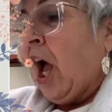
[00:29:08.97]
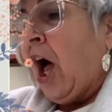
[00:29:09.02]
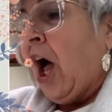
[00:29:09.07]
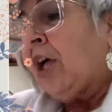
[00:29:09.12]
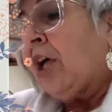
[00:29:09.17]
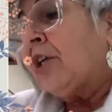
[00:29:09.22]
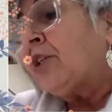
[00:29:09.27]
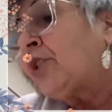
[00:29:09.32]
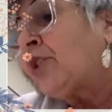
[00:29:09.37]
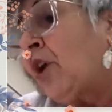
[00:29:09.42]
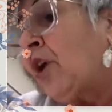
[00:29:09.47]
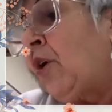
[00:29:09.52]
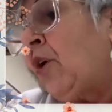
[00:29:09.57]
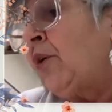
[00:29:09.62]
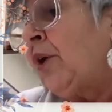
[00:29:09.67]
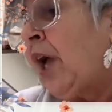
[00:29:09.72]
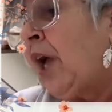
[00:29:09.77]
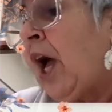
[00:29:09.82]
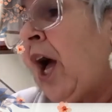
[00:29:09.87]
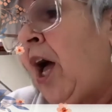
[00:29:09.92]
Also,
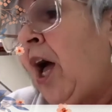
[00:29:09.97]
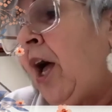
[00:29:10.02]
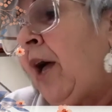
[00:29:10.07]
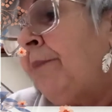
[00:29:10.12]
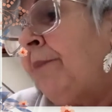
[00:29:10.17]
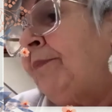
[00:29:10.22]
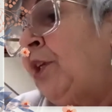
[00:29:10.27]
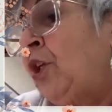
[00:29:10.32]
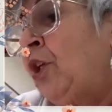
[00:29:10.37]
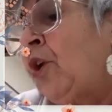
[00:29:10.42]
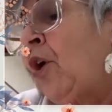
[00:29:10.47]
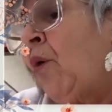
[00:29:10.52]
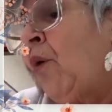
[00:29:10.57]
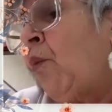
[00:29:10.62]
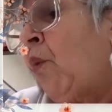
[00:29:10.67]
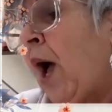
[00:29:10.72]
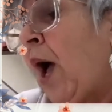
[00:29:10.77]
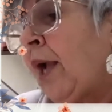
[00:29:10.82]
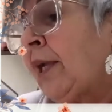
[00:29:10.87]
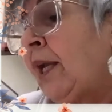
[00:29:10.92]

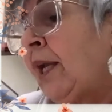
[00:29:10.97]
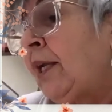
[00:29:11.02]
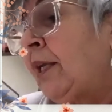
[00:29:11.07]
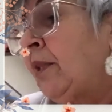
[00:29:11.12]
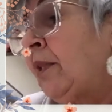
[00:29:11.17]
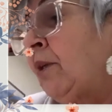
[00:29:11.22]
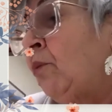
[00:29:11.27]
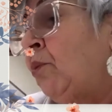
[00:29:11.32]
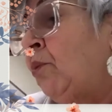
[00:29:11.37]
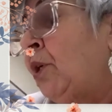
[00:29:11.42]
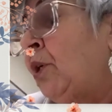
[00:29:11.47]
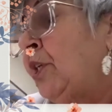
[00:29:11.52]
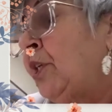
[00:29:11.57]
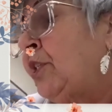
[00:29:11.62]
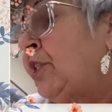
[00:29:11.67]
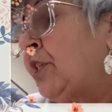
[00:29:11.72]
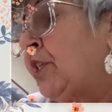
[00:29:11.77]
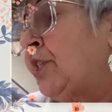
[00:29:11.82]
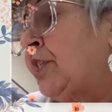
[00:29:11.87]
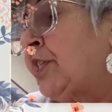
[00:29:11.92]
walking in the
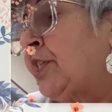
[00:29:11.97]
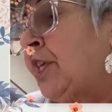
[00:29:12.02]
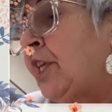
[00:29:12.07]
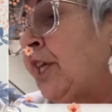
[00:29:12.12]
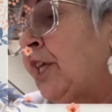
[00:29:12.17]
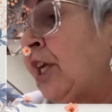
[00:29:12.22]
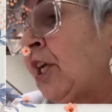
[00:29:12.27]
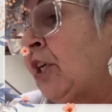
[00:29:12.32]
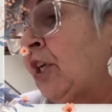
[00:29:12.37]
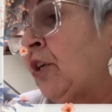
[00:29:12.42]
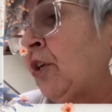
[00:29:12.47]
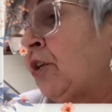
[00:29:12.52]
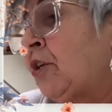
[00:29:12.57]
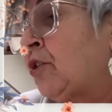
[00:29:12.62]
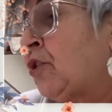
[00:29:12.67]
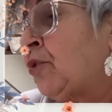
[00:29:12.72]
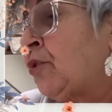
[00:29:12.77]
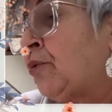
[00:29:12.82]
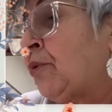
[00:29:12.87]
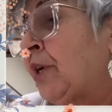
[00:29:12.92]
woods and sitting under a
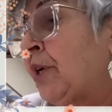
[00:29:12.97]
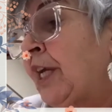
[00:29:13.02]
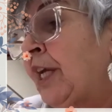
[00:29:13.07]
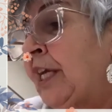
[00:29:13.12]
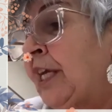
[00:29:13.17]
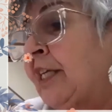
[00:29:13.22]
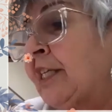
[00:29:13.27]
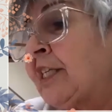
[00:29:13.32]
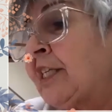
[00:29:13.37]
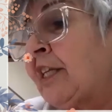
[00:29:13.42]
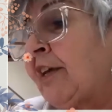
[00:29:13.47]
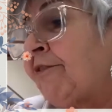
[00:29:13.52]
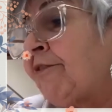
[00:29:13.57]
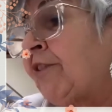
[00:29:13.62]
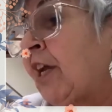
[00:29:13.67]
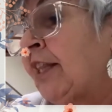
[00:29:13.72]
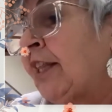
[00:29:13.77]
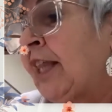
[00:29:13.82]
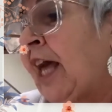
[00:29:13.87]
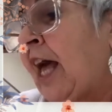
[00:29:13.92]
tree and stuff
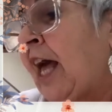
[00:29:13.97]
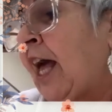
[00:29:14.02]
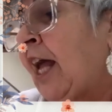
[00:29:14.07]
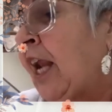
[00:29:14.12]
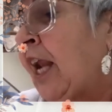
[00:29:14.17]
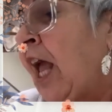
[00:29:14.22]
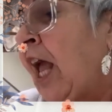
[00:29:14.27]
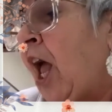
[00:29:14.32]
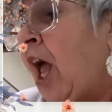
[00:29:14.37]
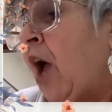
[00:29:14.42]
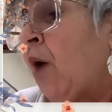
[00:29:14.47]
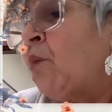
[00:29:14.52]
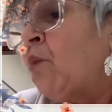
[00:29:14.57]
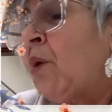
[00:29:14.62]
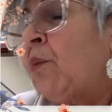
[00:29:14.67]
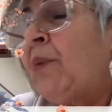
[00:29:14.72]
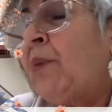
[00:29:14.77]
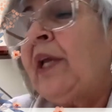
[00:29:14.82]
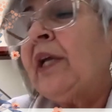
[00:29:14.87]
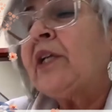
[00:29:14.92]
like that,
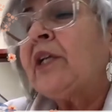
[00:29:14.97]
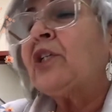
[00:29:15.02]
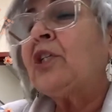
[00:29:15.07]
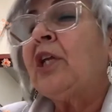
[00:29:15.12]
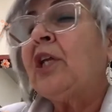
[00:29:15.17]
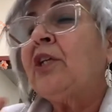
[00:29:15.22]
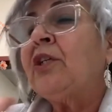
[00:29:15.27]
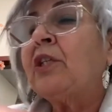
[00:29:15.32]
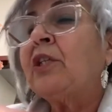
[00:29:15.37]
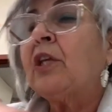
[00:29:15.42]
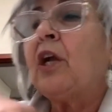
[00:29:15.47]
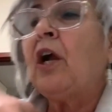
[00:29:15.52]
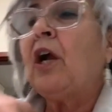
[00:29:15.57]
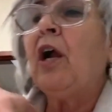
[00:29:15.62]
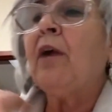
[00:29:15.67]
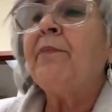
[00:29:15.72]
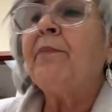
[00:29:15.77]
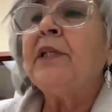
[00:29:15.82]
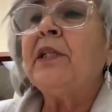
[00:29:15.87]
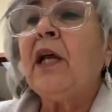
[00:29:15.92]
when we exchange the
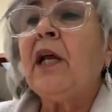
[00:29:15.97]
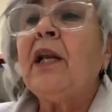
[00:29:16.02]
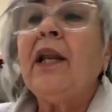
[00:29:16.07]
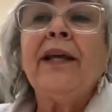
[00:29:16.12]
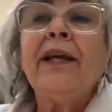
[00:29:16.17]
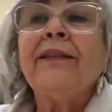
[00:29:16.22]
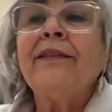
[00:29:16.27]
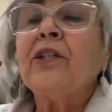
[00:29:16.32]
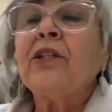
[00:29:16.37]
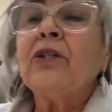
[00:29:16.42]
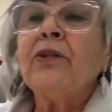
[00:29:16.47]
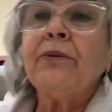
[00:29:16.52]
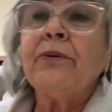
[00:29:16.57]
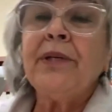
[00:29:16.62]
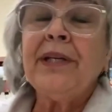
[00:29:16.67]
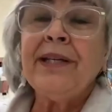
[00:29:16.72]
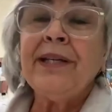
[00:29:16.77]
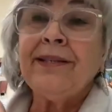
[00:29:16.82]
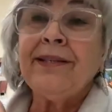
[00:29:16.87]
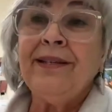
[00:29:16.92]
like the
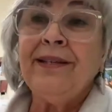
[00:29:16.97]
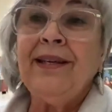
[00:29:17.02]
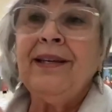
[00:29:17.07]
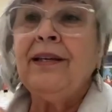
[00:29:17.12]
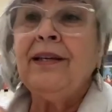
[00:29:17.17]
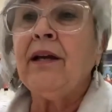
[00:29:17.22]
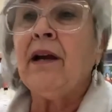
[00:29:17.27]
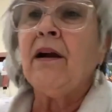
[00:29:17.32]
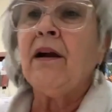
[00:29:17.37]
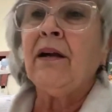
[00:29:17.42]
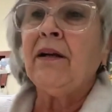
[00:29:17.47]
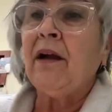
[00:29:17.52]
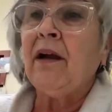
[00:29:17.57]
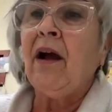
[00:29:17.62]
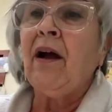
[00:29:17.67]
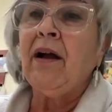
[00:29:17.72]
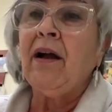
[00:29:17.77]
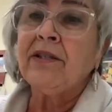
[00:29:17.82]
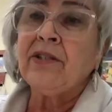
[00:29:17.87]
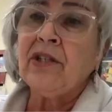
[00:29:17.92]
trees need our
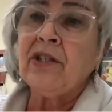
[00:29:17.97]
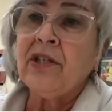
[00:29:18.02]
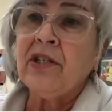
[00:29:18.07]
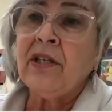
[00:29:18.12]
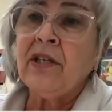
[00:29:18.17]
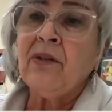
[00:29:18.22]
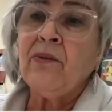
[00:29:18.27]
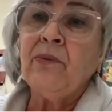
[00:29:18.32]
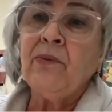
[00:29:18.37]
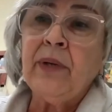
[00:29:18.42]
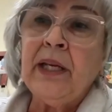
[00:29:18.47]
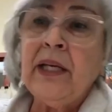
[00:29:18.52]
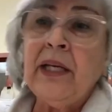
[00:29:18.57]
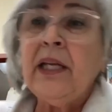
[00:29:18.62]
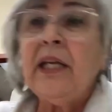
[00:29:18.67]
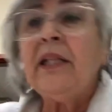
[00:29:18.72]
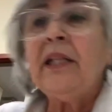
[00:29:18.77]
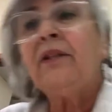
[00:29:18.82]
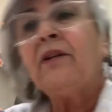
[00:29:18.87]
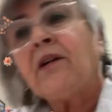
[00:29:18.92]
oxygen, we
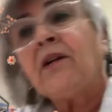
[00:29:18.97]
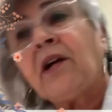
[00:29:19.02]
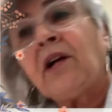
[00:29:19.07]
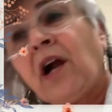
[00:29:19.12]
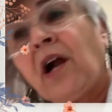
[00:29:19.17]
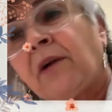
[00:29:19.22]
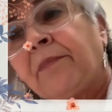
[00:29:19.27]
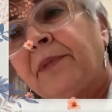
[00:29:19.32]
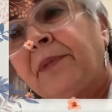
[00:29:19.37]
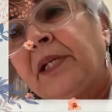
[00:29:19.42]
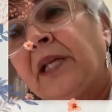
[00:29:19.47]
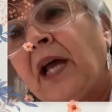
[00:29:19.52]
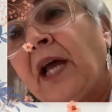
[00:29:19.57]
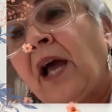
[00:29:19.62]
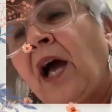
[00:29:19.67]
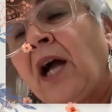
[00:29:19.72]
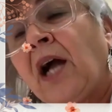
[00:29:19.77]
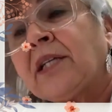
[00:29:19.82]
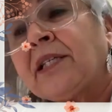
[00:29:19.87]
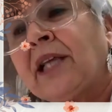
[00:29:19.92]
need their carbon
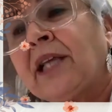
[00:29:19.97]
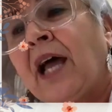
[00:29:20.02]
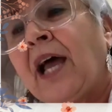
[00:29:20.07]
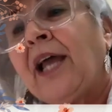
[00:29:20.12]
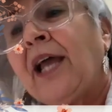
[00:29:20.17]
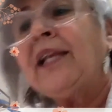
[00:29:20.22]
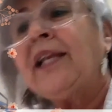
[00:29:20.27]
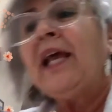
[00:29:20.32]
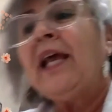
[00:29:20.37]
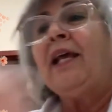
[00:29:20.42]
dioxide.